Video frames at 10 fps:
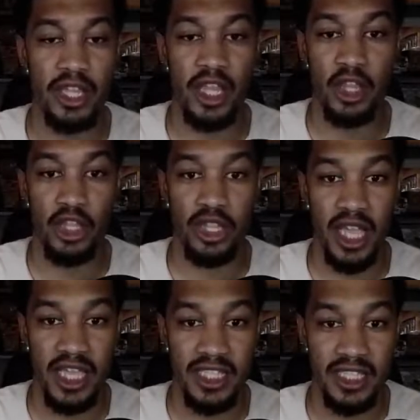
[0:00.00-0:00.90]
they look
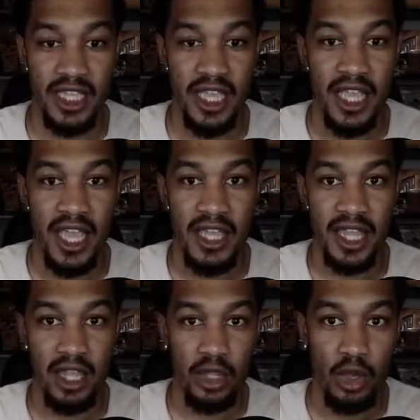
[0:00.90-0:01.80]
nice. And
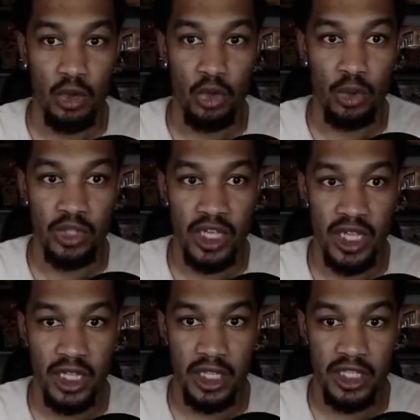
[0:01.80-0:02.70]
then you would
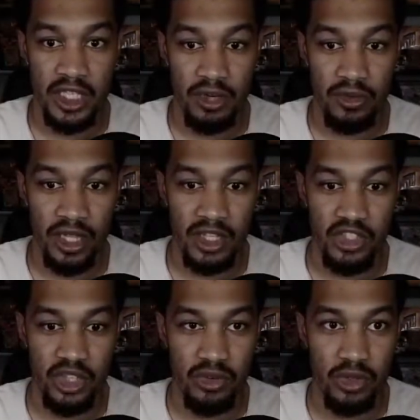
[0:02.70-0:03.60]
check the centering. Like the
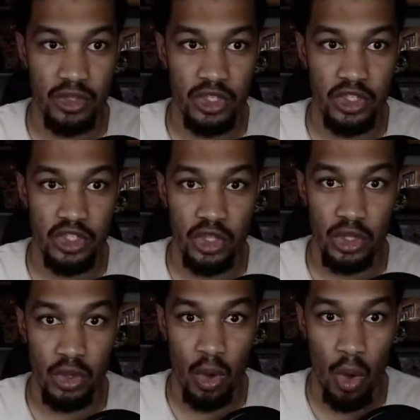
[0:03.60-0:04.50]
centering on this is a
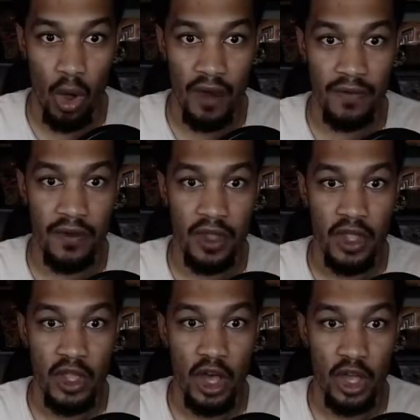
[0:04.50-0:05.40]
little off.
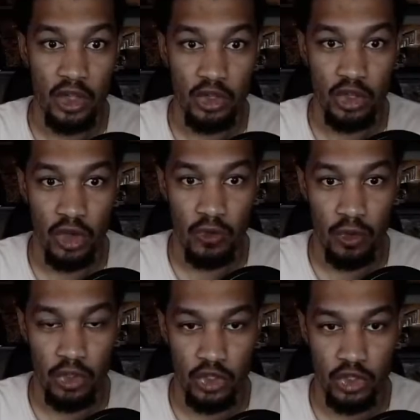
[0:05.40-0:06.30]
Of
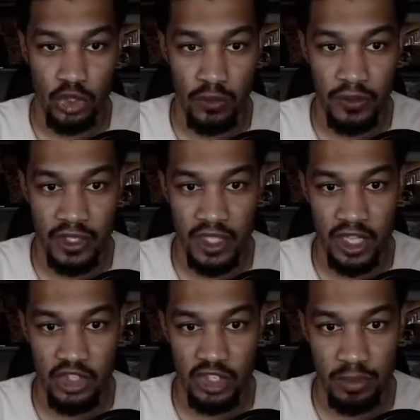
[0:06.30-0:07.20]
course, the surface, I
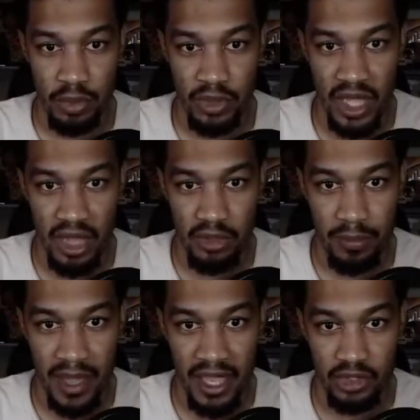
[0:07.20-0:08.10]
just pulled it out the
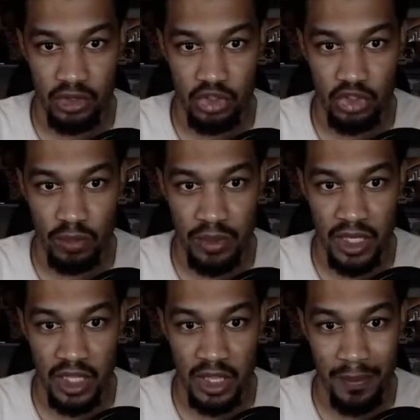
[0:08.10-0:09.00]
pack, so
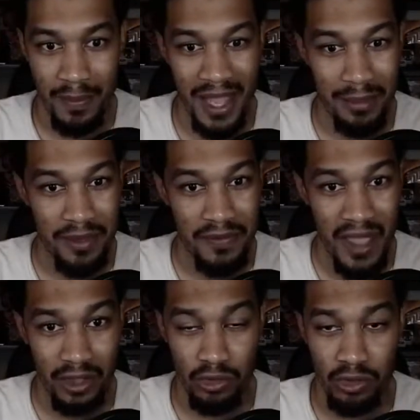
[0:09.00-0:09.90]
there might be
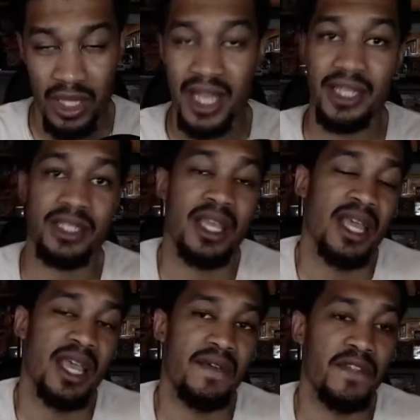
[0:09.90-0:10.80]
factory lines,
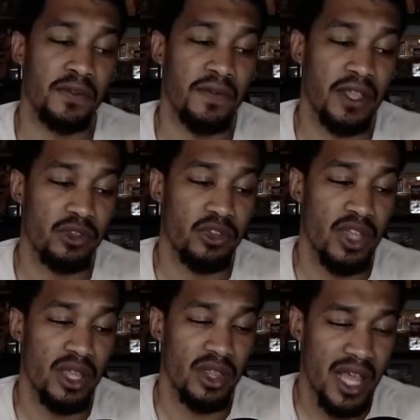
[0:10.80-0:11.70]
and if there's factory
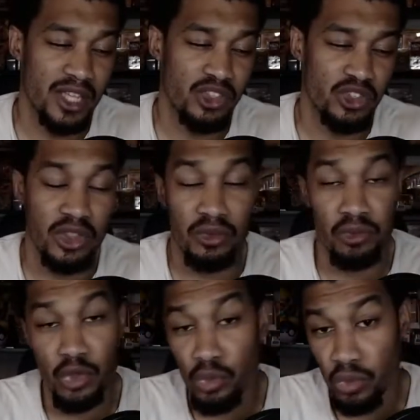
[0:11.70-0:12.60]
lines, there's
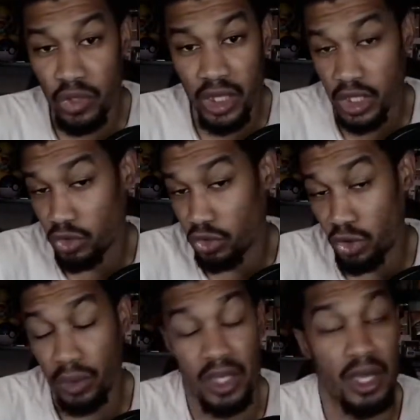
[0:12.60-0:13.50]
nothing you really could
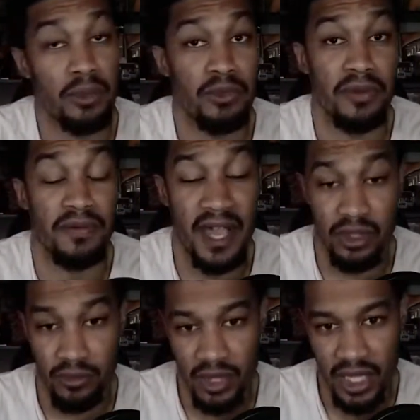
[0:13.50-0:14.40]
do. It comes from the
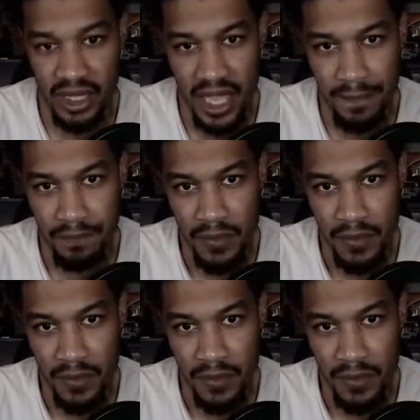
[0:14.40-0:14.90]
factory like that,